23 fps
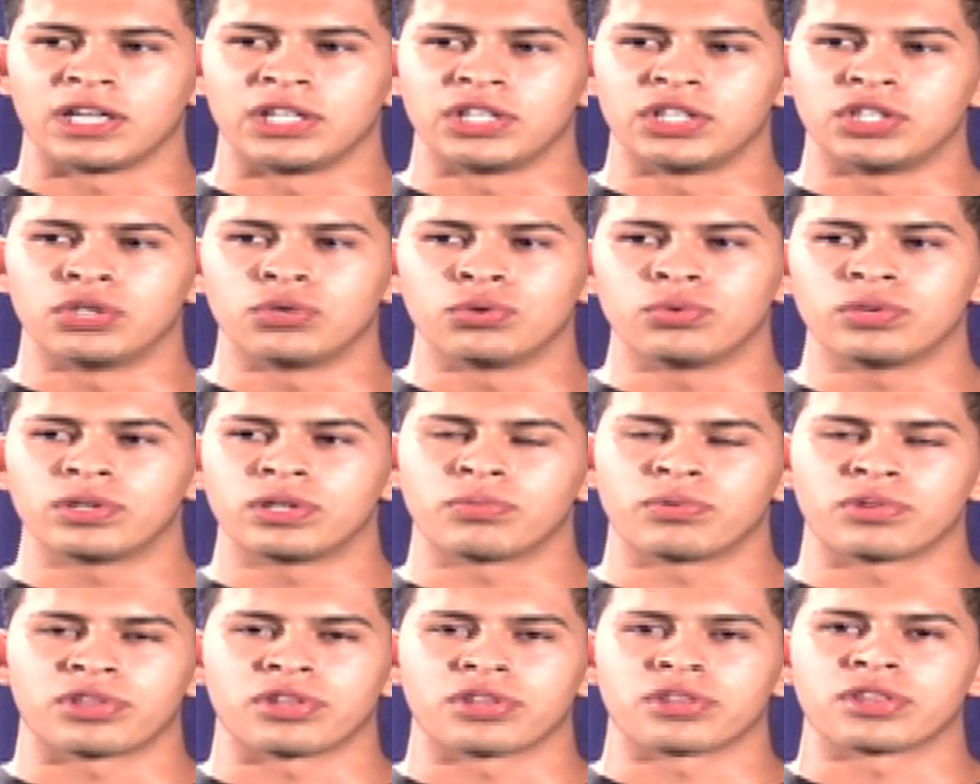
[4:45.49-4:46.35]
do it
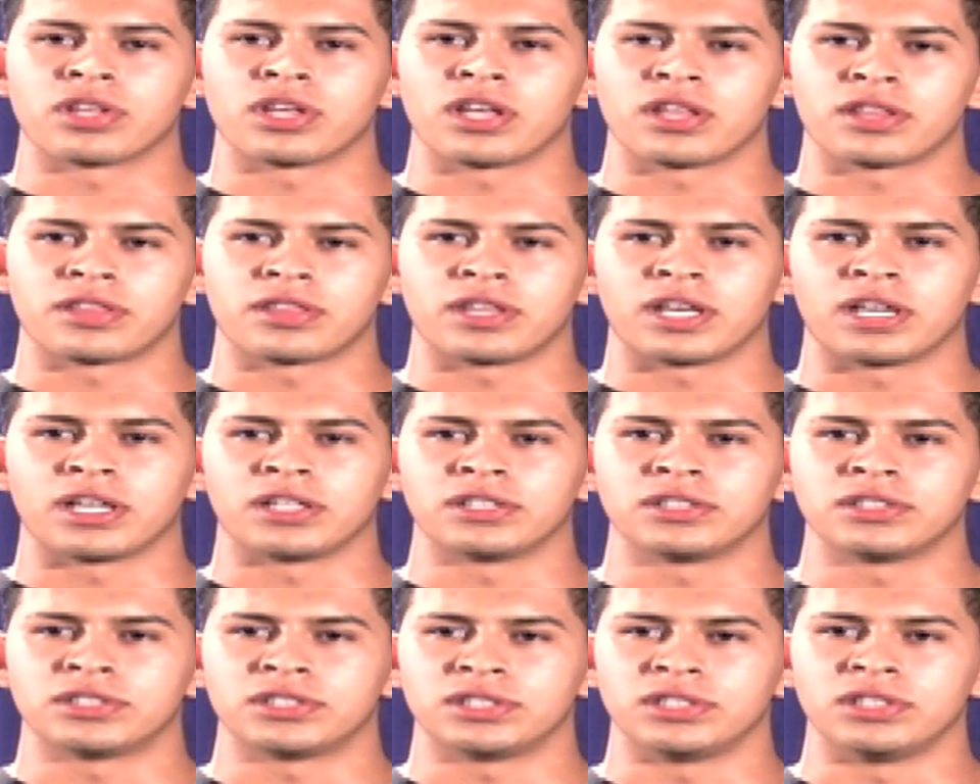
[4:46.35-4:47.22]
with the thought that
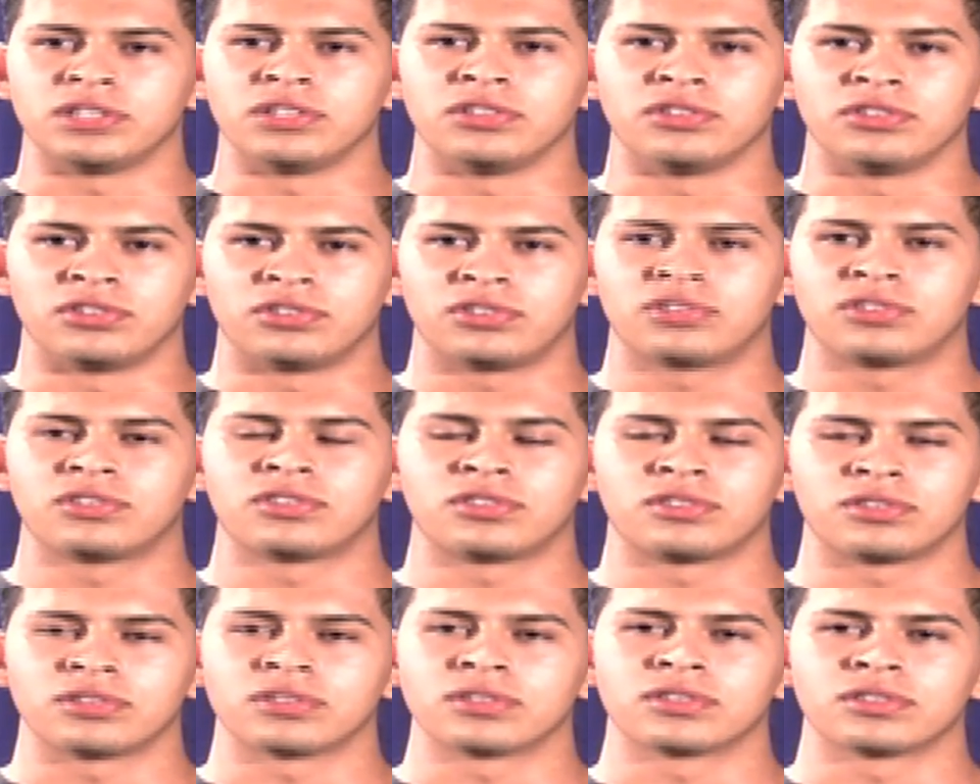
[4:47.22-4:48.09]

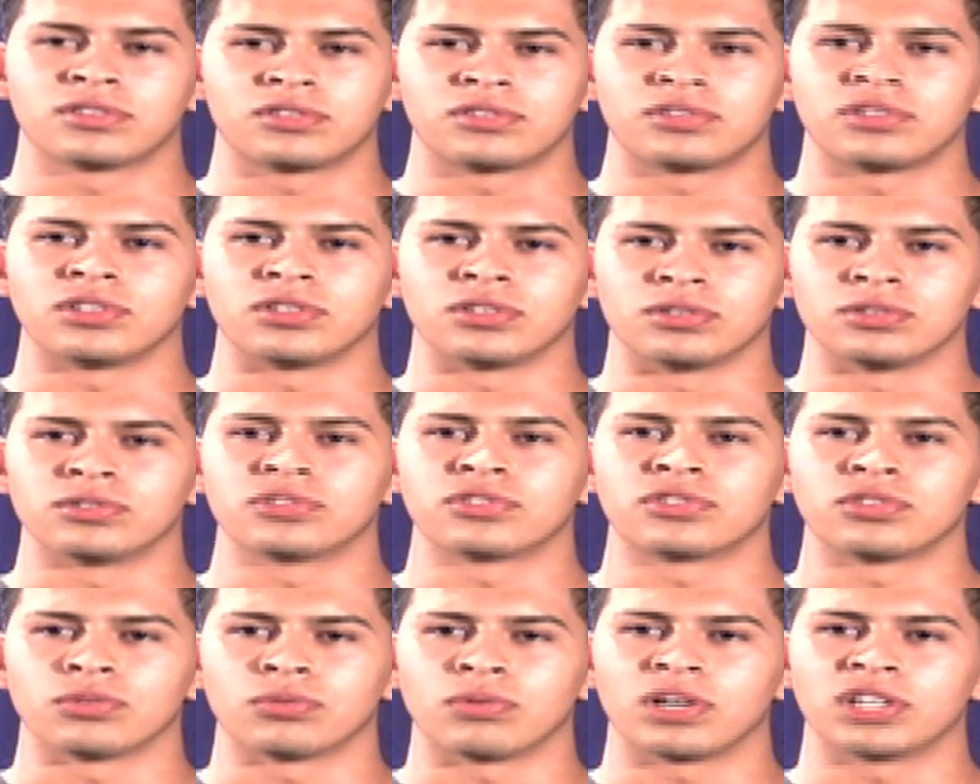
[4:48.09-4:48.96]
she's
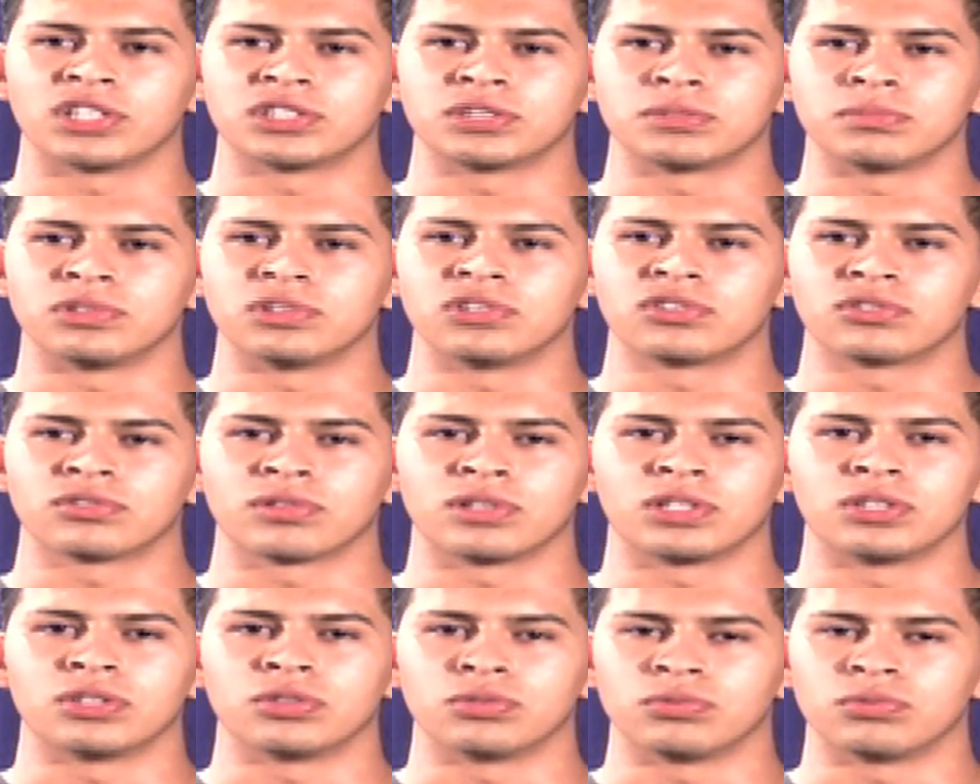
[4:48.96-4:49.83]
still watching me, so
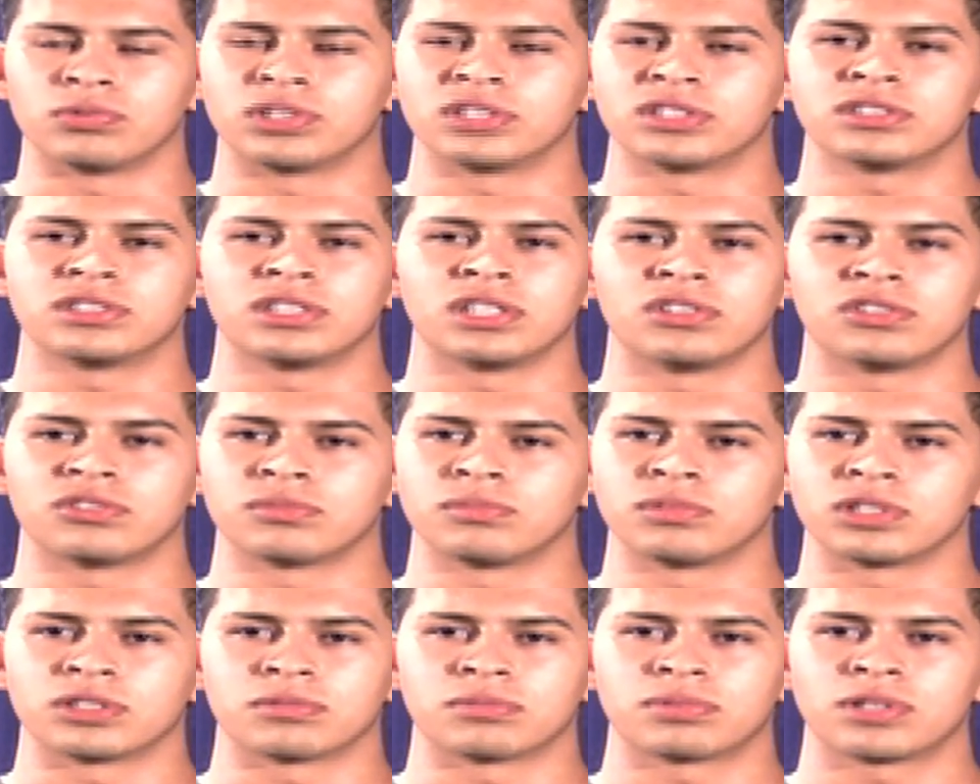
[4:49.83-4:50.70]
I do what it takes to
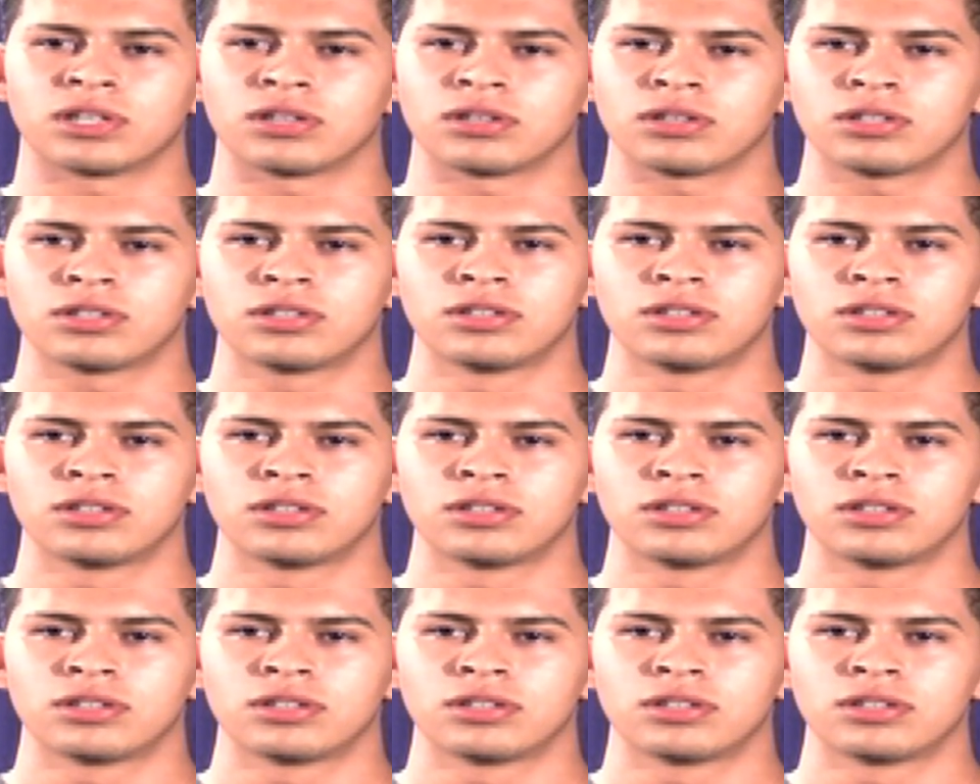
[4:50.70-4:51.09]
make her proud.